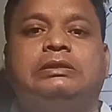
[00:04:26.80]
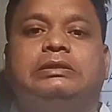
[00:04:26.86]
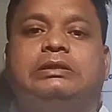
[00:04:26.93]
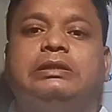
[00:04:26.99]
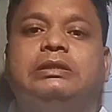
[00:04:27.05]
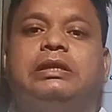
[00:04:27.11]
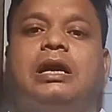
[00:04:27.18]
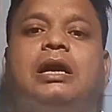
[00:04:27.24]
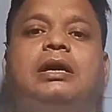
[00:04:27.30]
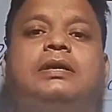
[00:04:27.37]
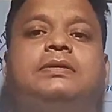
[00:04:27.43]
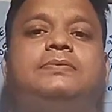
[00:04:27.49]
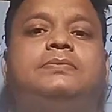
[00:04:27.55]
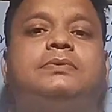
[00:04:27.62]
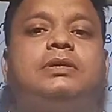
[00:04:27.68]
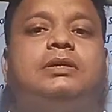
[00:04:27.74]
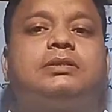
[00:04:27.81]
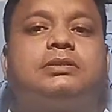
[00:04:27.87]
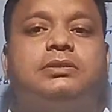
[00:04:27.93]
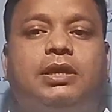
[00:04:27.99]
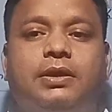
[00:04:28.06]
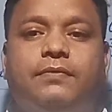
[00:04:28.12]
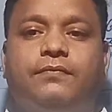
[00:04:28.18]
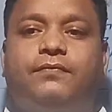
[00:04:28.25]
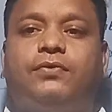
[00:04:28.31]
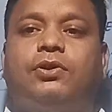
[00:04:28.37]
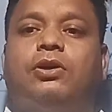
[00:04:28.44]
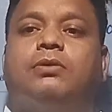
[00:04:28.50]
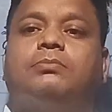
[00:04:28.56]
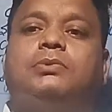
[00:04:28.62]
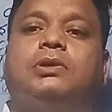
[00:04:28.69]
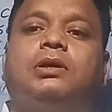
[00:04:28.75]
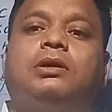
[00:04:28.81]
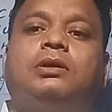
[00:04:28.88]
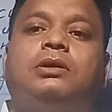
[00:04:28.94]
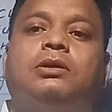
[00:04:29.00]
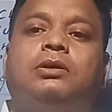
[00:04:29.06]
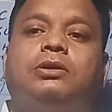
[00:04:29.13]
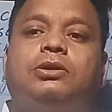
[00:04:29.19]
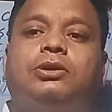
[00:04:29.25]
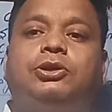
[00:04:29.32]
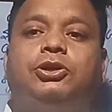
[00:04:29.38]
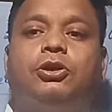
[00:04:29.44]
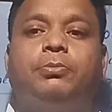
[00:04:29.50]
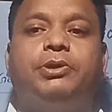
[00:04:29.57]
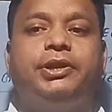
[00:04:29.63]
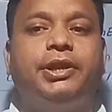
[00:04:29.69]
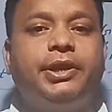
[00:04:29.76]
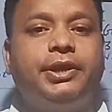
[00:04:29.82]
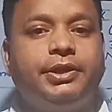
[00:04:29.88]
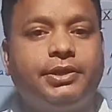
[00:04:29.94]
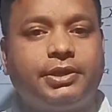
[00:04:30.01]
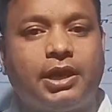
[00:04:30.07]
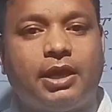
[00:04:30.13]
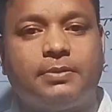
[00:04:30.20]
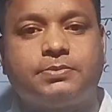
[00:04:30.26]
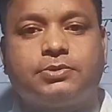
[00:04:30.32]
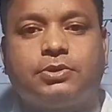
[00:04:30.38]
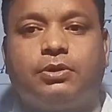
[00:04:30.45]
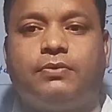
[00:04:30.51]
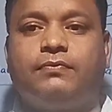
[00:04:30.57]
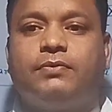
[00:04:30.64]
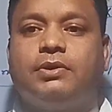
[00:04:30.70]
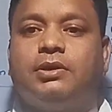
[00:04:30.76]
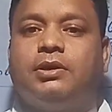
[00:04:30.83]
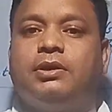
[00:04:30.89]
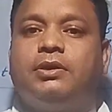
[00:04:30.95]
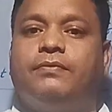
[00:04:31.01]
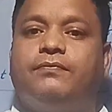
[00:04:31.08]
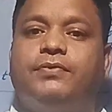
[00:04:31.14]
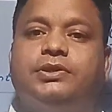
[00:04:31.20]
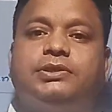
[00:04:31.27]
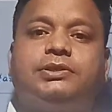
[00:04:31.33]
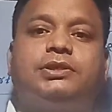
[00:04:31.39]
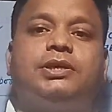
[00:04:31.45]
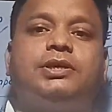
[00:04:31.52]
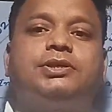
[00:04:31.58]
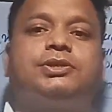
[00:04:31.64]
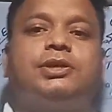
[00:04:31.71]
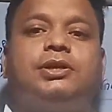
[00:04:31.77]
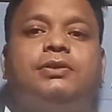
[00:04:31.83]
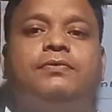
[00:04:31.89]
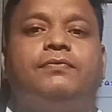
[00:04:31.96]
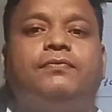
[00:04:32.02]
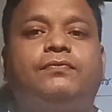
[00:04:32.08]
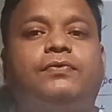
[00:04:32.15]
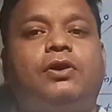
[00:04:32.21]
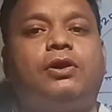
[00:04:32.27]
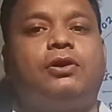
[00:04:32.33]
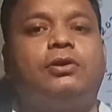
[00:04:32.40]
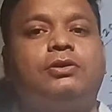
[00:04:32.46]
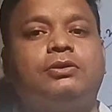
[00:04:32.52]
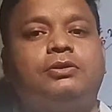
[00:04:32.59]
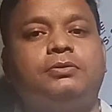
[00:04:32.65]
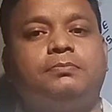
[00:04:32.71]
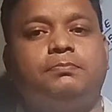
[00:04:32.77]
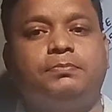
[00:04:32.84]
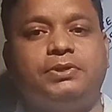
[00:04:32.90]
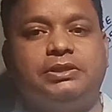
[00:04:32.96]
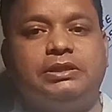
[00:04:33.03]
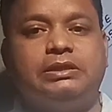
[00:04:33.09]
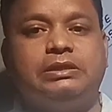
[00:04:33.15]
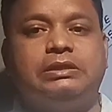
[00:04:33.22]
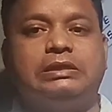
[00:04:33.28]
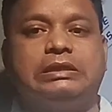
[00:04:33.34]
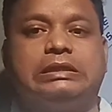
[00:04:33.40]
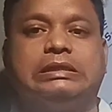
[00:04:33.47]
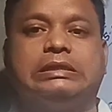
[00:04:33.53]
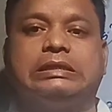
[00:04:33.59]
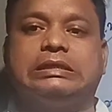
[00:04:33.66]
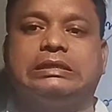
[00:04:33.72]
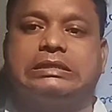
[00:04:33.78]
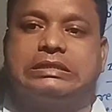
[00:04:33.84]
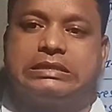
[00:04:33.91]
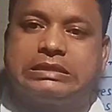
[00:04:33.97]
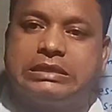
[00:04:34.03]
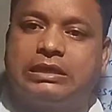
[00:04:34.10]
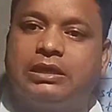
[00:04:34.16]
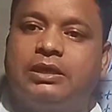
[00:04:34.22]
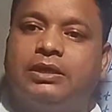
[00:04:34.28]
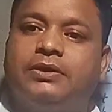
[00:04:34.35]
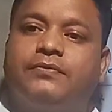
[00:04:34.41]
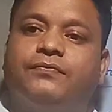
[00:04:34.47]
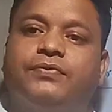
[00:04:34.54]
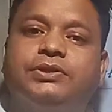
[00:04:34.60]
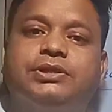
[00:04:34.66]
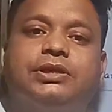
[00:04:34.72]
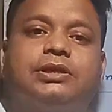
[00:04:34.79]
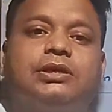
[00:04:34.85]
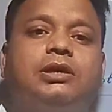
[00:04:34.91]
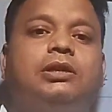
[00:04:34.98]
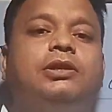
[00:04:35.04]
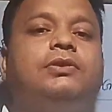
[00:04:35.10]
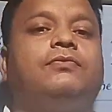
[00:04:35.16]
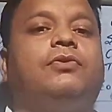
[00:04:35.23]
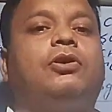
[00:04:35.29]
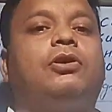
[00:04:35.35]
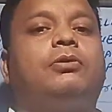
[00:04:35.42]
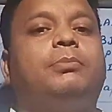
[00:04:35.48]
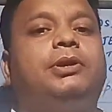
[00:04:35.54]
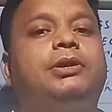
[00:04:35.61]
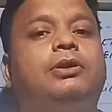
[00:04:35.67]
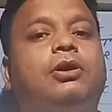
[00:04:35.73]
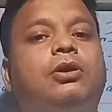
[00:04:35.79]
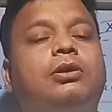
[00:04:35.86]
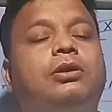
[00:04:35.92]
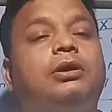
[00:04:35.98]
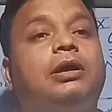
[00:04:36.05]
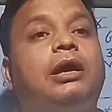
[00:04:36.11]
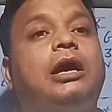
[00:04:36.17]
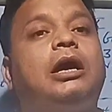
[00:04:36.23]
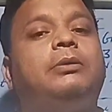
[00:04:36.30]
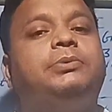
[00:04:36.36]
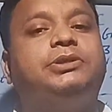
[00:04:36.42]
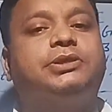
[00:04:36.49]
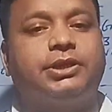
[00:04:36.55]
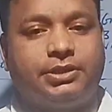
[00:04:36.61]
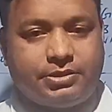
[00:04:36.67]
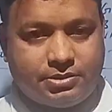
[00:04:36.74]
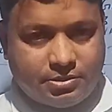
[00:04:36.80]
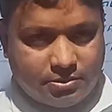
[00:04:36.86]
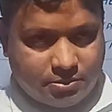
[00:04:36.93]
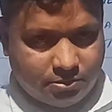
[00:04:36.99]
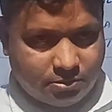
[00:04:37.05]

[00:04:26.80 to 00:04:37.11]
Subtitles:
derives its name from the dominant types of vegetation found within its physical environment or habitat.